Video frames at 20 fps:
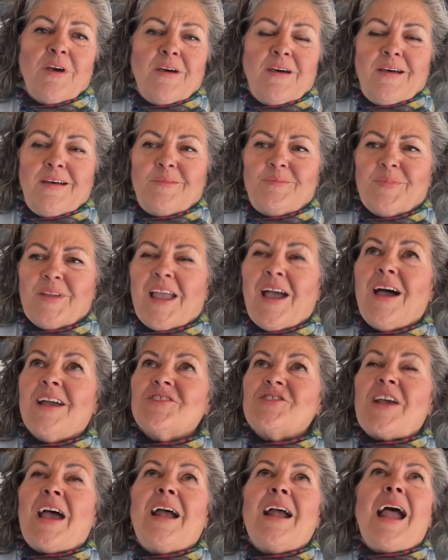Uh,
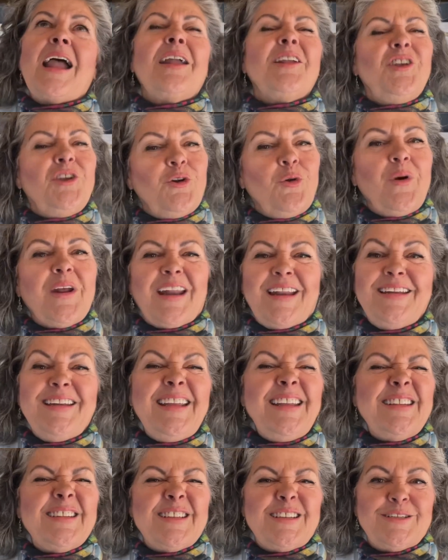gosh, I, I, you know what I
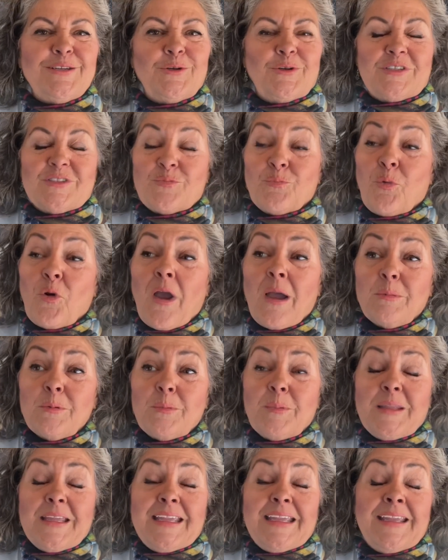need to do is
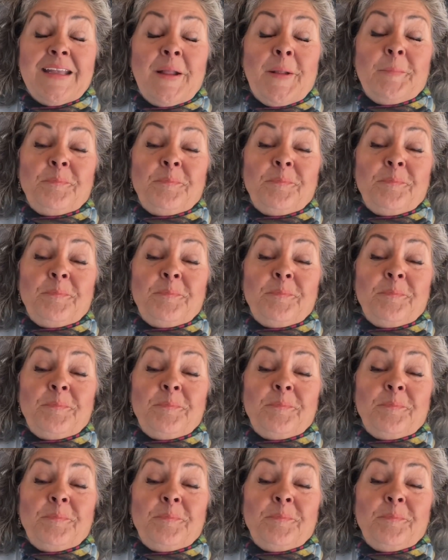probably